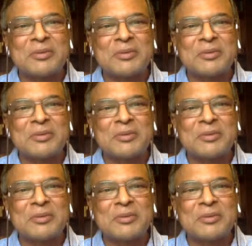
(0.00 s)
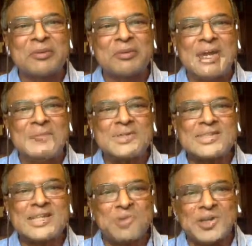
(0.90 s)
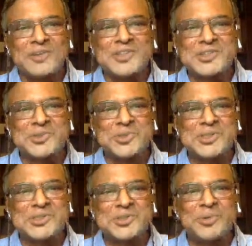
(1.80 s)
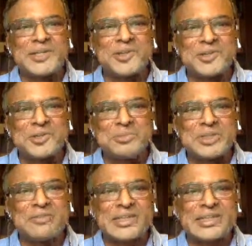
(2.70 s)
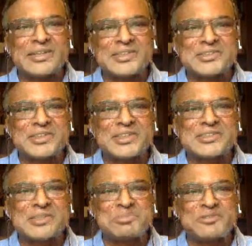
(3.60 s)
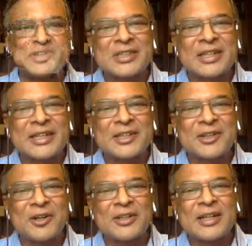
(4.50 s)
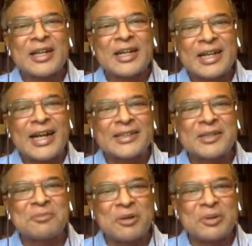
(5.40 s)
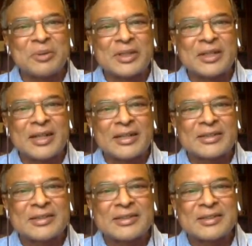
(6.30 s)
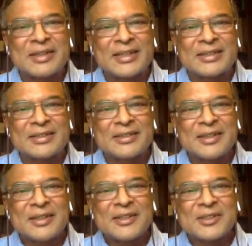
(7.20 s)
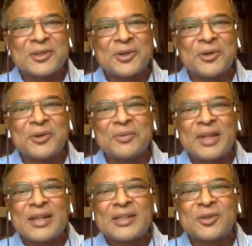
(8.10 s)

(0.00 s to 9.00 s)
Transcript: right? But it so happened that one of the students who went on to be a very illustrious professor later on cracked the problem in the class, right? So